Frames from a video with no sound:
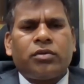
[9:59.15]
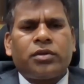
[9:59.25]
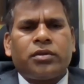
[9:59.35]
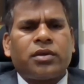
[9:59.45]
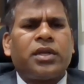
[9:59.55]

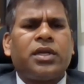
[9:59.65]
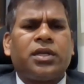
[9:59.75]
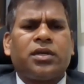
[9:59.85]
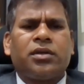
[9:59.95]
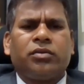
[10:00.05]
your
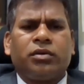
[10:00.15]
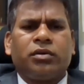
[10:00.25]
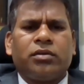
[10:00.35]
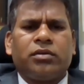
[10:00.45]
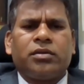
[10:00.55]
sensitive
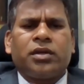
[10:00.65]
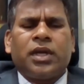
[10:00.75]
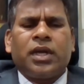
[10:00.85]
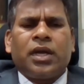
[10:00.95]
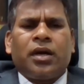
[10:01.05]
workload,
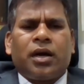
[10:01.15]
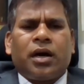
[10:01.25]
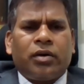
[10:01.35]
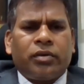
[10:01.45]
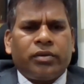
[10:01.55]
your
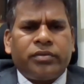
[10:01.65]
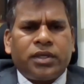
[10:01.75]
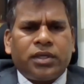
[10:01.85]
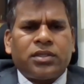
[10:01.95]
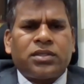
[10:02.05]
critical
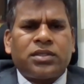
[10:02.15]
workload.